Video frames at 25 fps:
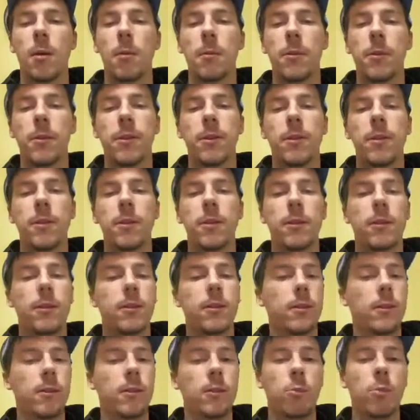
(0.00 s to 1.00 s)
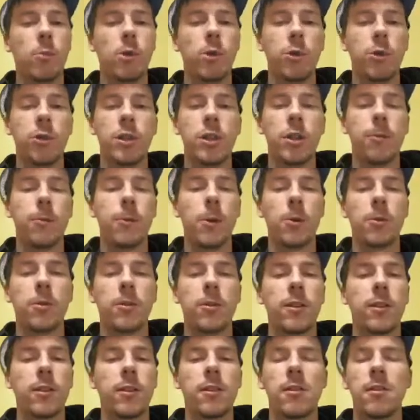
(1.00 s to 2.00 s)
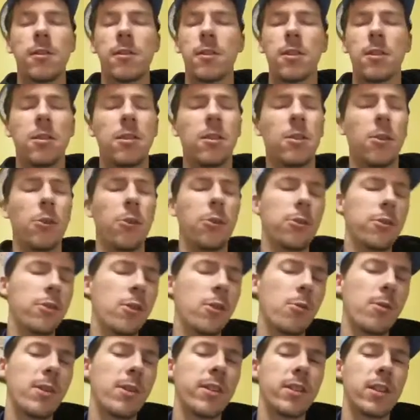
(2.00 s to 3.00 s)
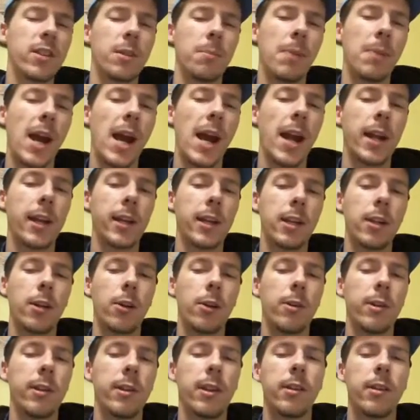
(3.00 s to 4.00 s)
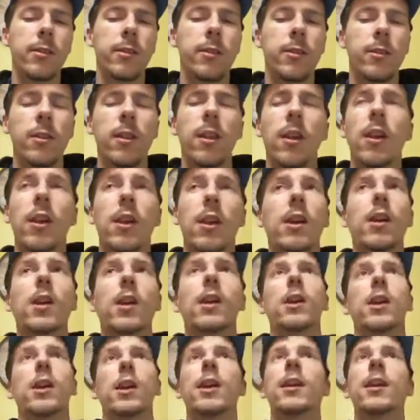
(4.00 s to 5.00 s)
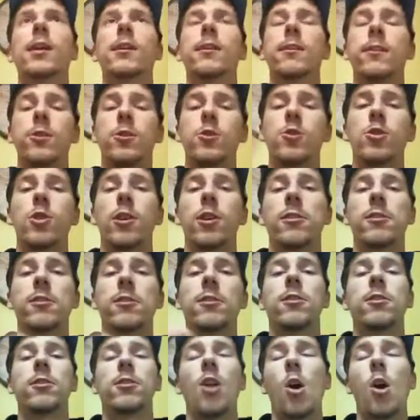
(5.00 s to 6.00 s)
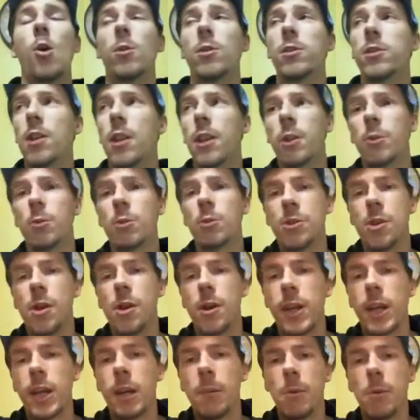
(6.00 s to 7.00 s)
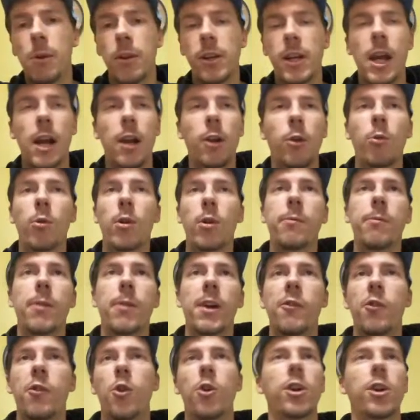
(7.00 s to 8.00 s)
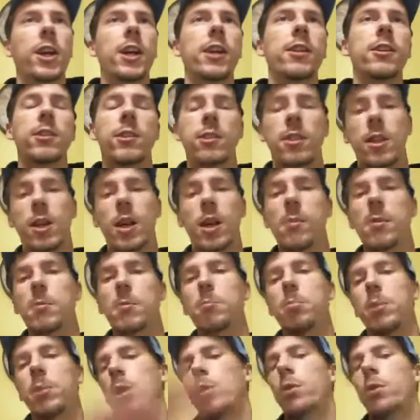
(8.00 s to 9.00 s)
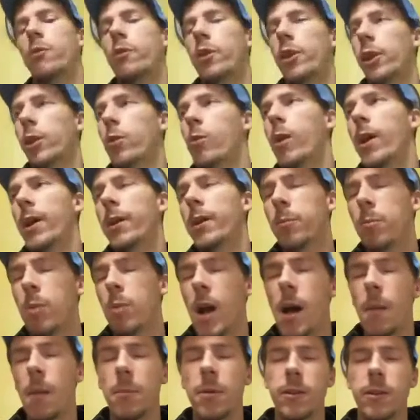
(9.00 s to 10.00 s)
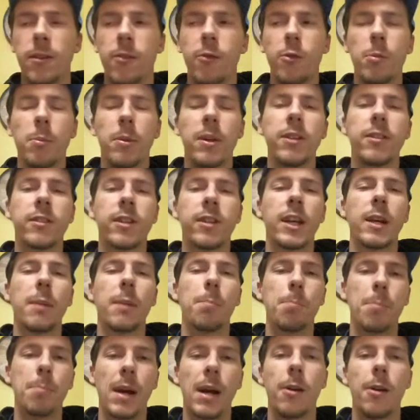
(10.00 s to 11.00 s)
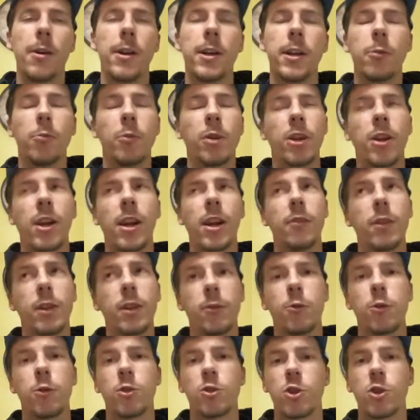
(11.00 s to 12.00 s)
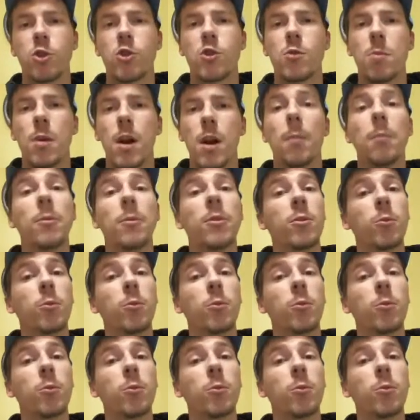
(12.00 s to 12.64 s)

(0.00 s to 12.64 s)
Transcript: This is the real deal, folks. This is, there's no reason to panic. It is just snow. It's not like we're talking about a Category 5 hurricane that's going to come and blow everything away. The problem is everybody's going to get buried, and we could have infrastructure problems.